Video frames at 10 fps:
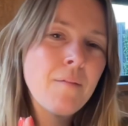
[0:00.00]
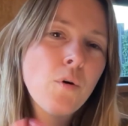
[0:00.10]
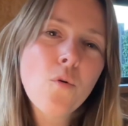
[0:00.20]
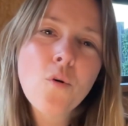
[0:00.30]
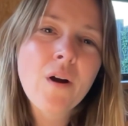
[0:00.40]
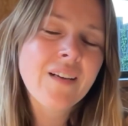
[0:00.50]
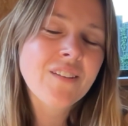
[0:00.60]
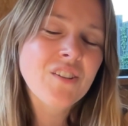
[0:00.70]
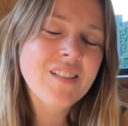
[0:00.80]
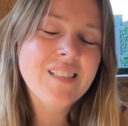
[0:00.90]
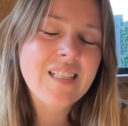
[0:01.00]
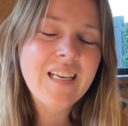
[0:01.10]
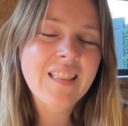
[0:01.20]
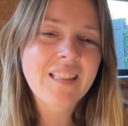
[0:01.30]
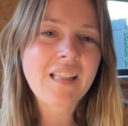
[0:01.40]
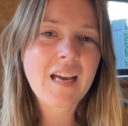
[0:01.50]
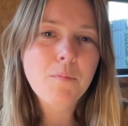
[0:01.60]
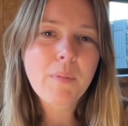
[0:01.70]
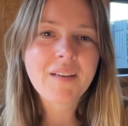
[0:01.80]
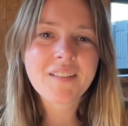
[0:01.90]
or just hit the
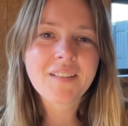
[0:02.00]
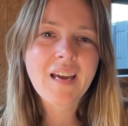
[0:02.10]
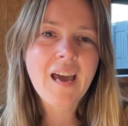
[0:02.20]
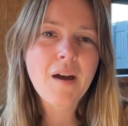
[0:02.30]
like button,